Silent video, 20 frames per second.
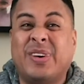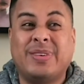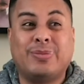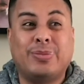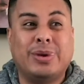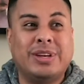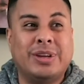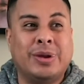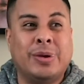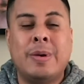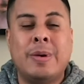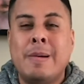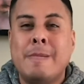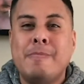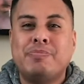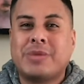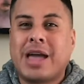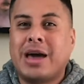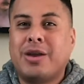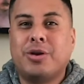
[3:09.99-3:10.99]
And we do,
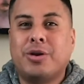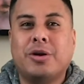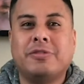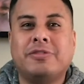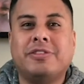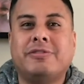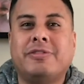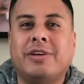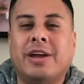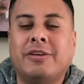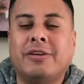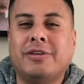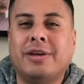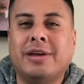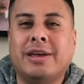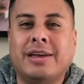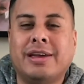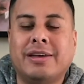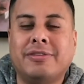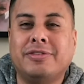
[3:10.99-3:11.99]
I don't know if
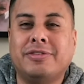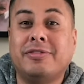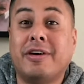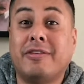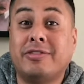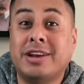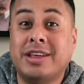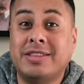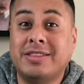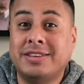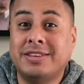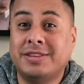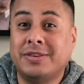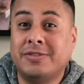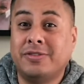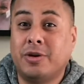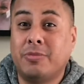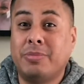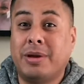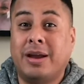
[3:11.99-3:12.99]
you've ever done this
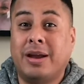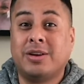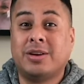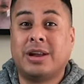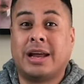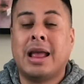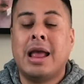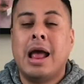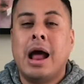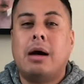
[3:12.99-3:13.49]
in your parent, you're like